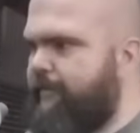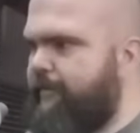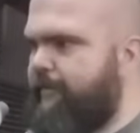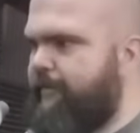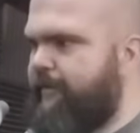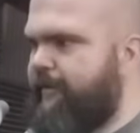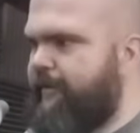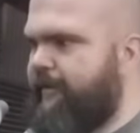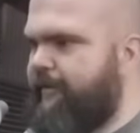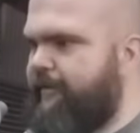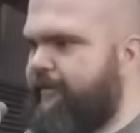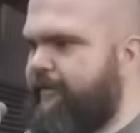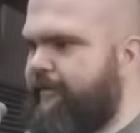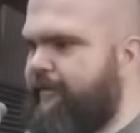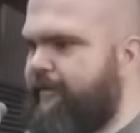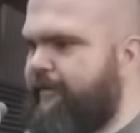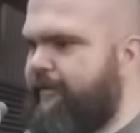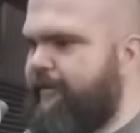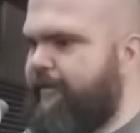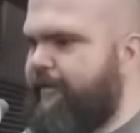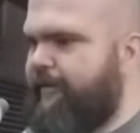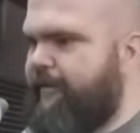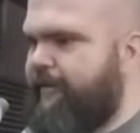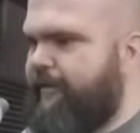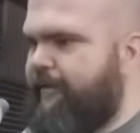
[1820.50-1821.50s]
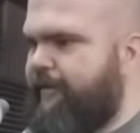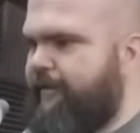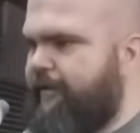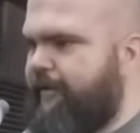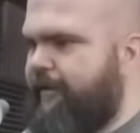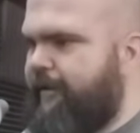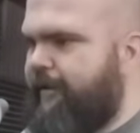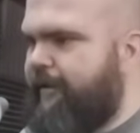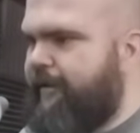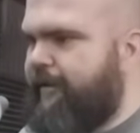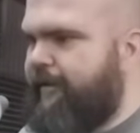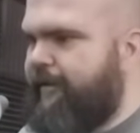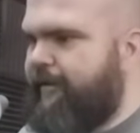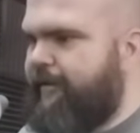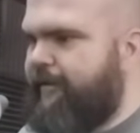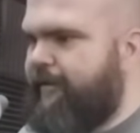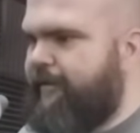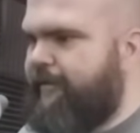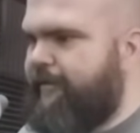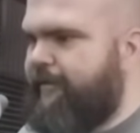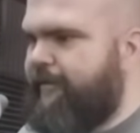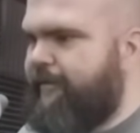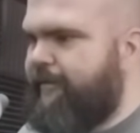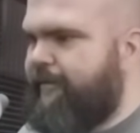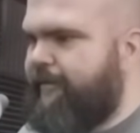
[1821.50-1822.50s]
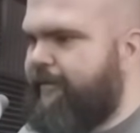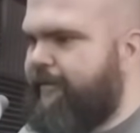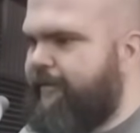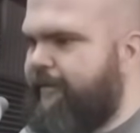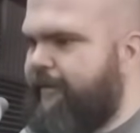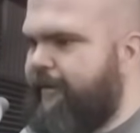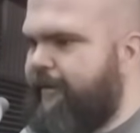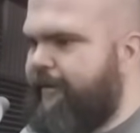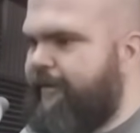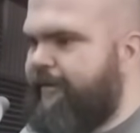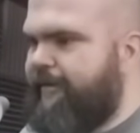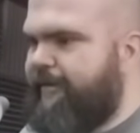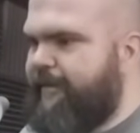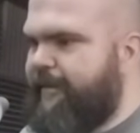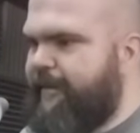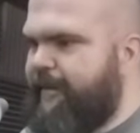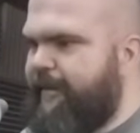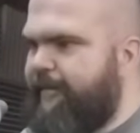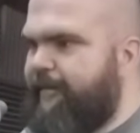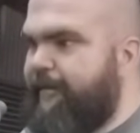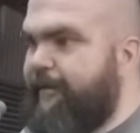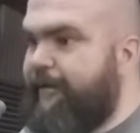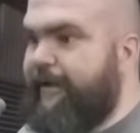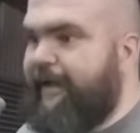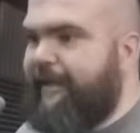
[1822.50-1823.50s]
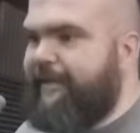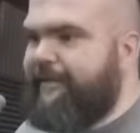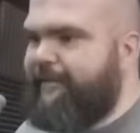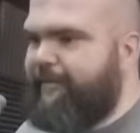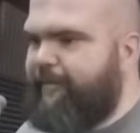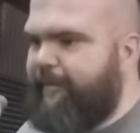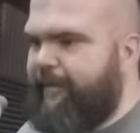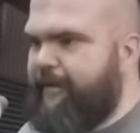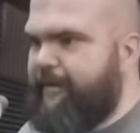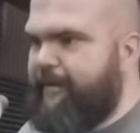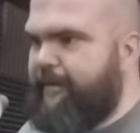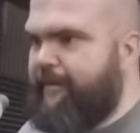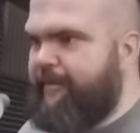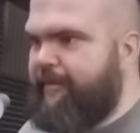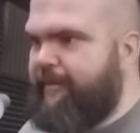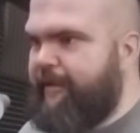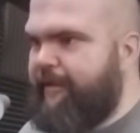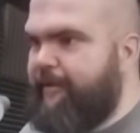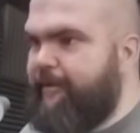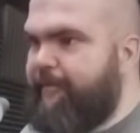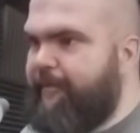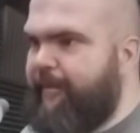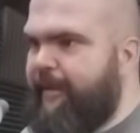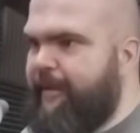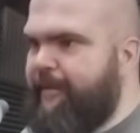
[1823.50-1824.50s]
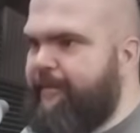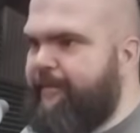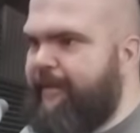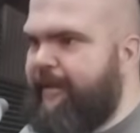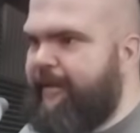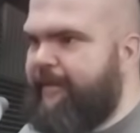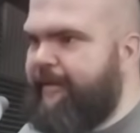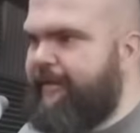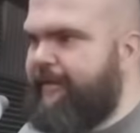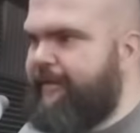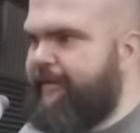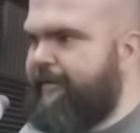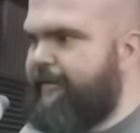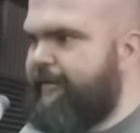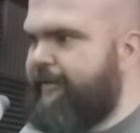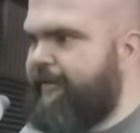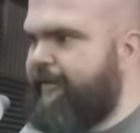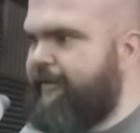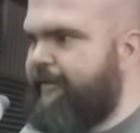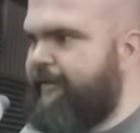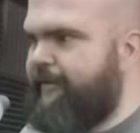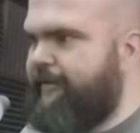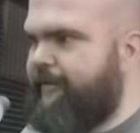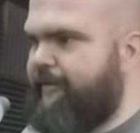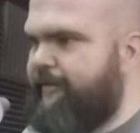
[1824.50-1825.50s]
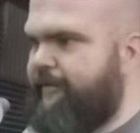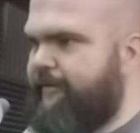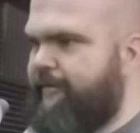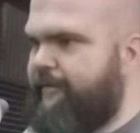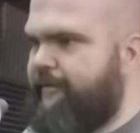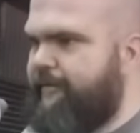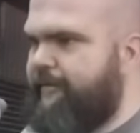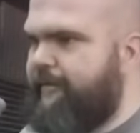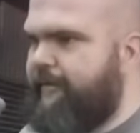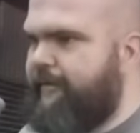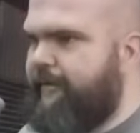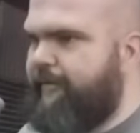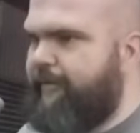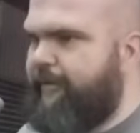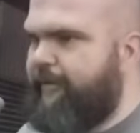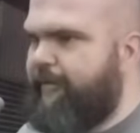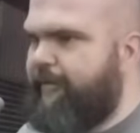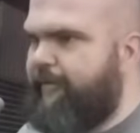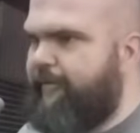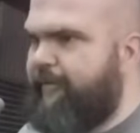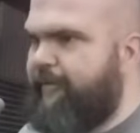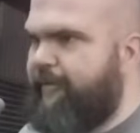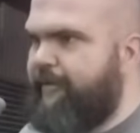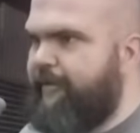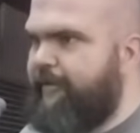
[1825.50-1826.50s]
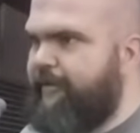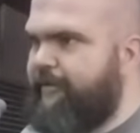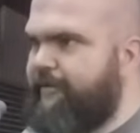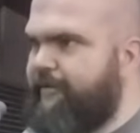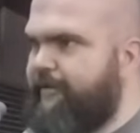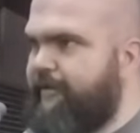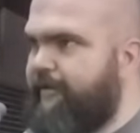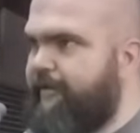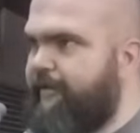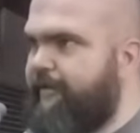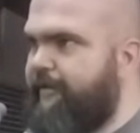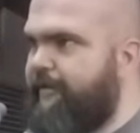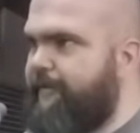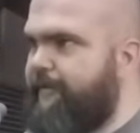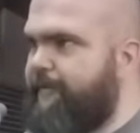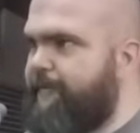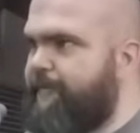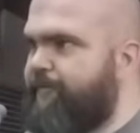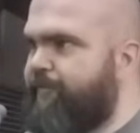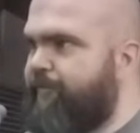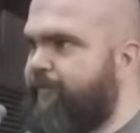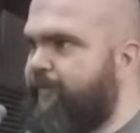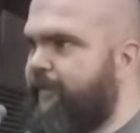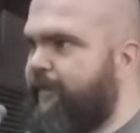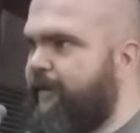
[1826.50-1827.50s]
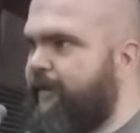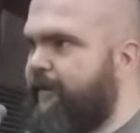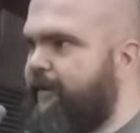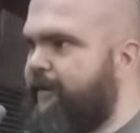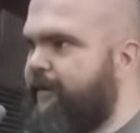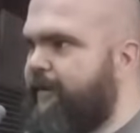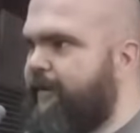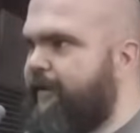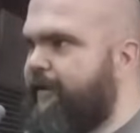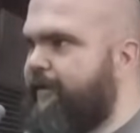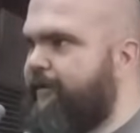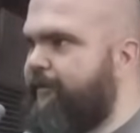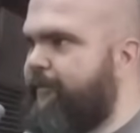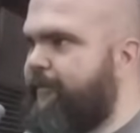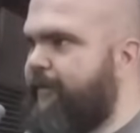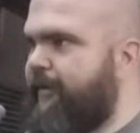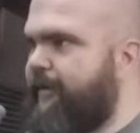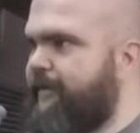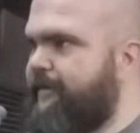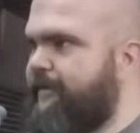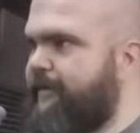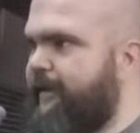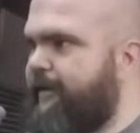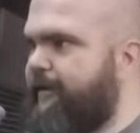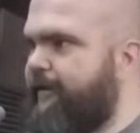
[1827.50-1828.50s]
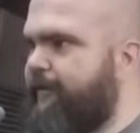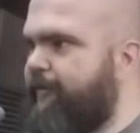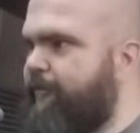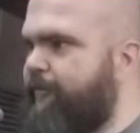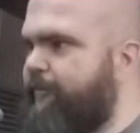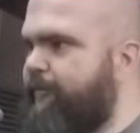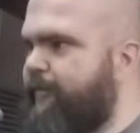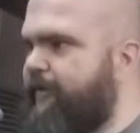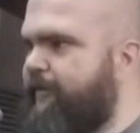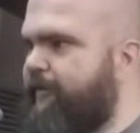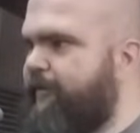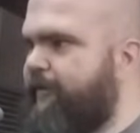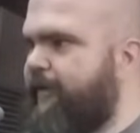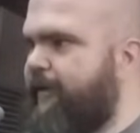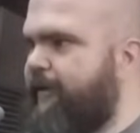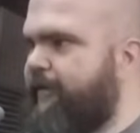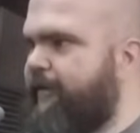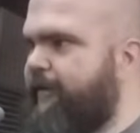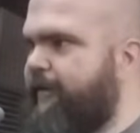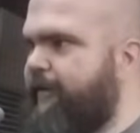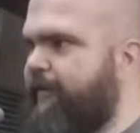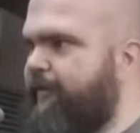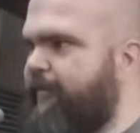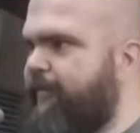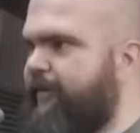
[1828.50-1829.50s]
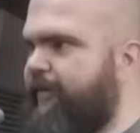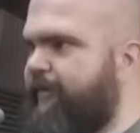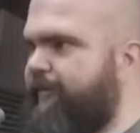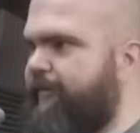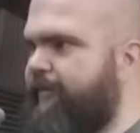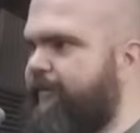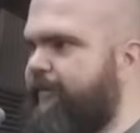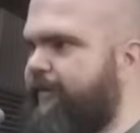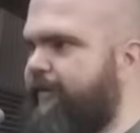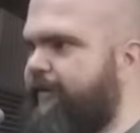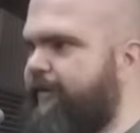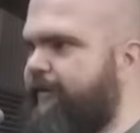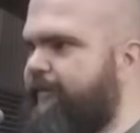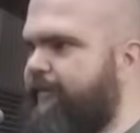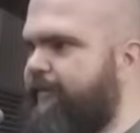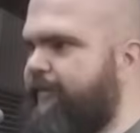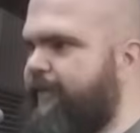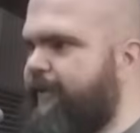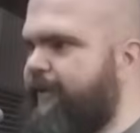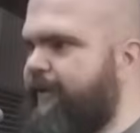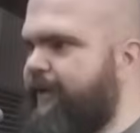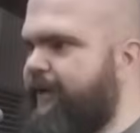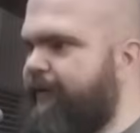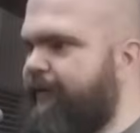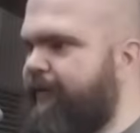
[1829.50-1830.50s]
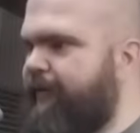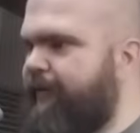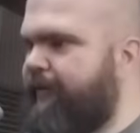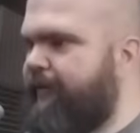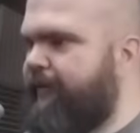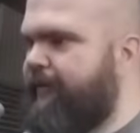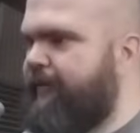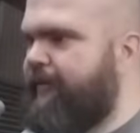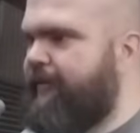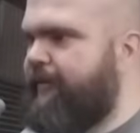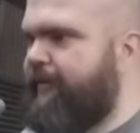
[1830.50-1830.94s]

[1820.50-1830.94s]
Yeah. And you can sell them. You can actually place them down. You can place them down here. I'll come over here and I'll show you. Yeah, I can place that golden butterfly there. But if you leave